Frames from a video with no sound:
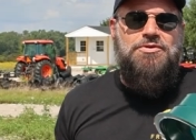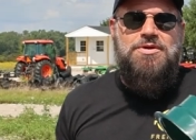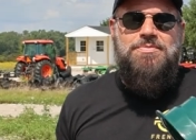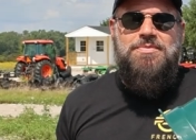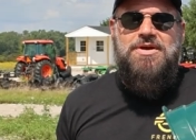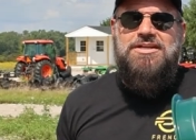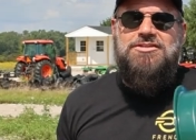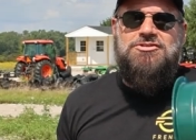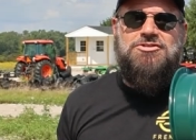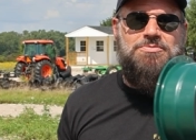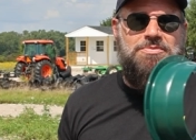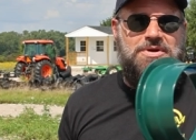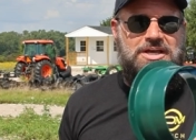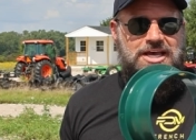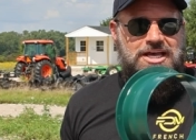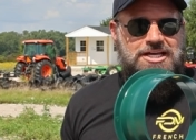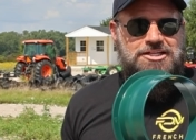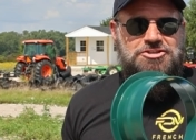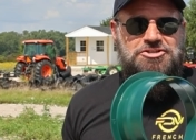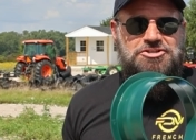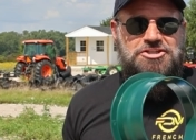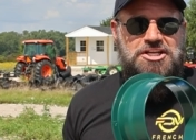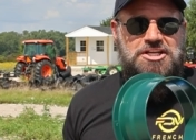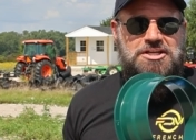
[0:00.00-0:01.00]
We made some
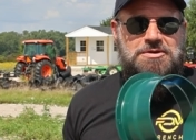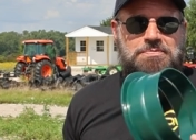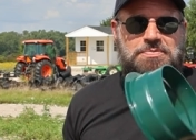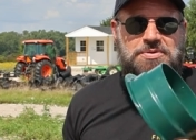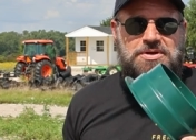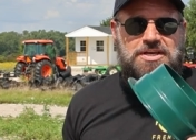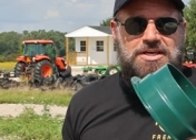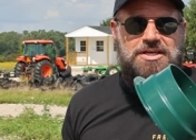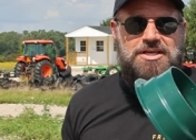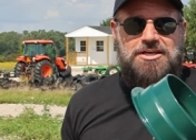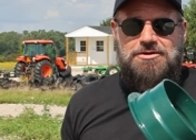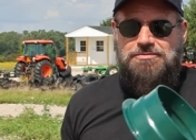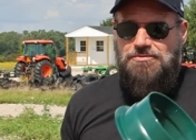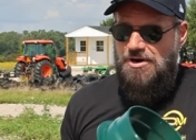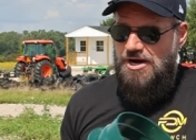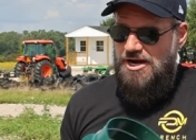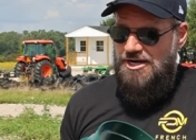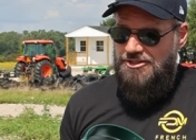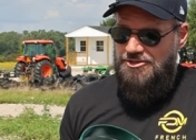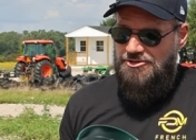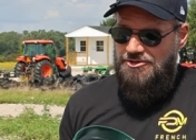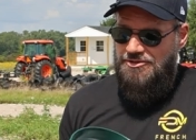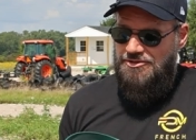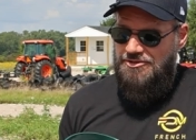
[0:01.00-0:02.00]
H D P E
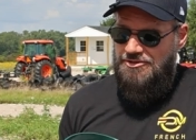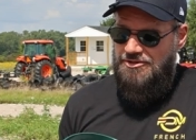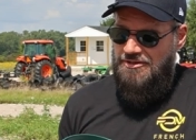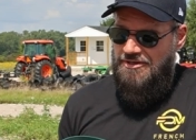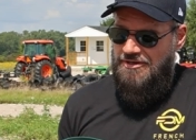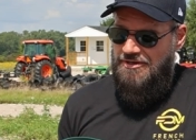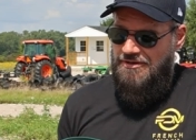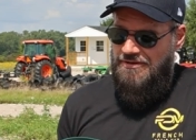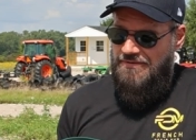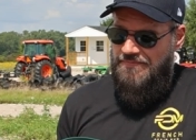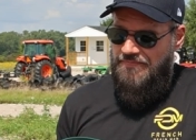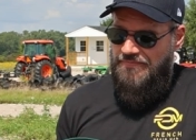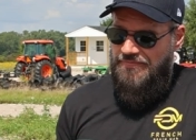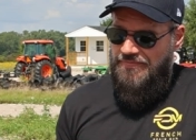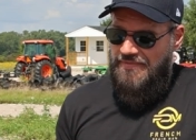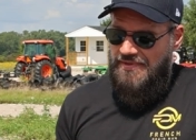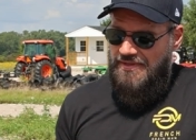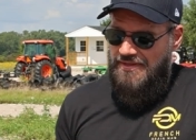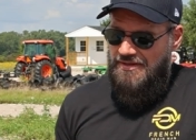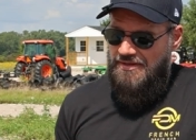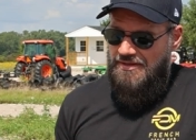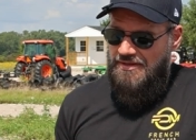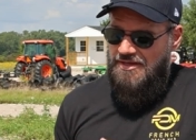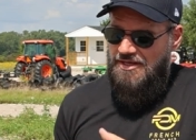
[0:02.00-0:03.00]
risers.
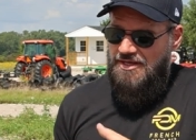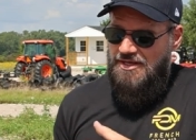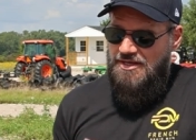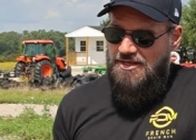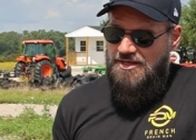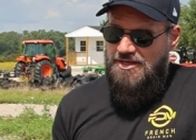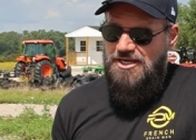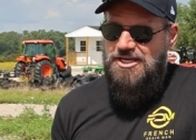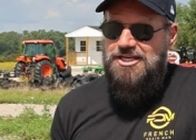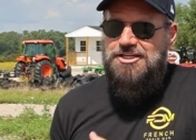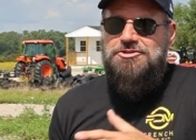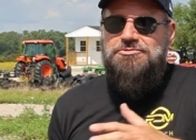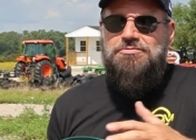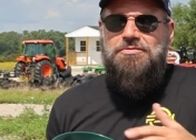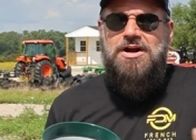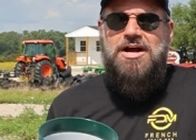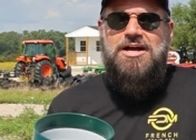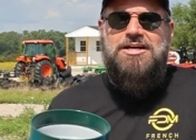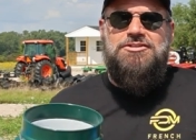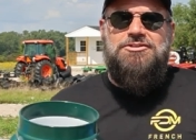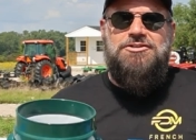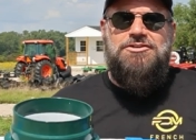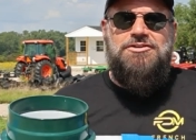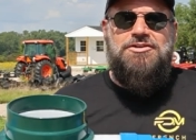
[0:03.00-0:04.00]
Each
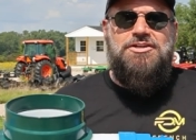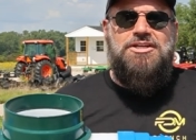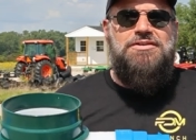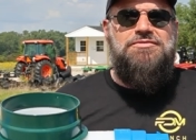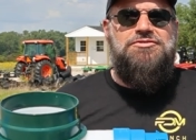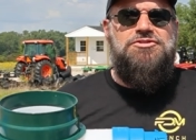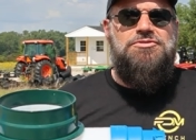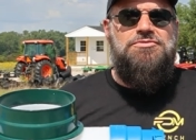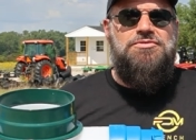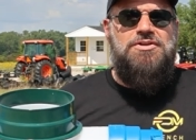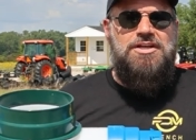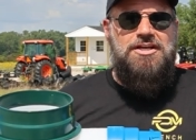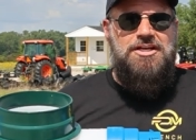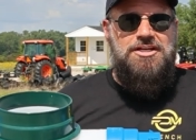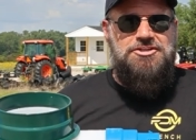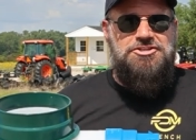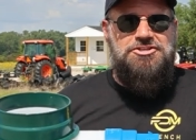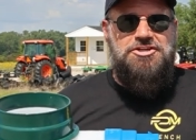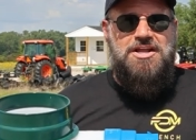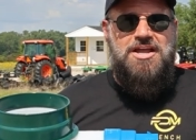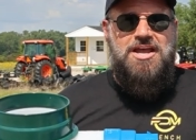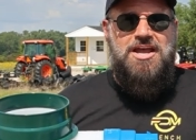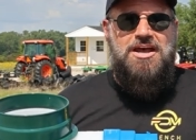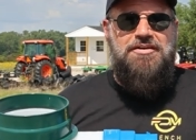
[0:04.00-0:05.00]
riser gives you an
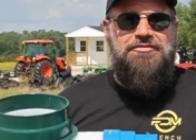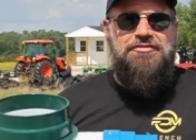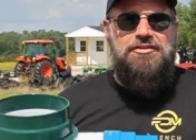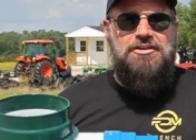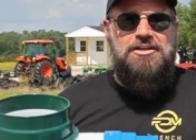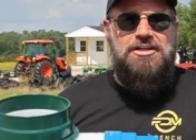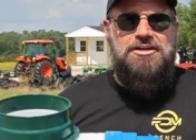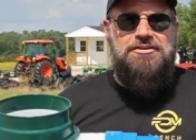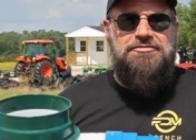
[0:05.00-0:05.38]
inch and a half of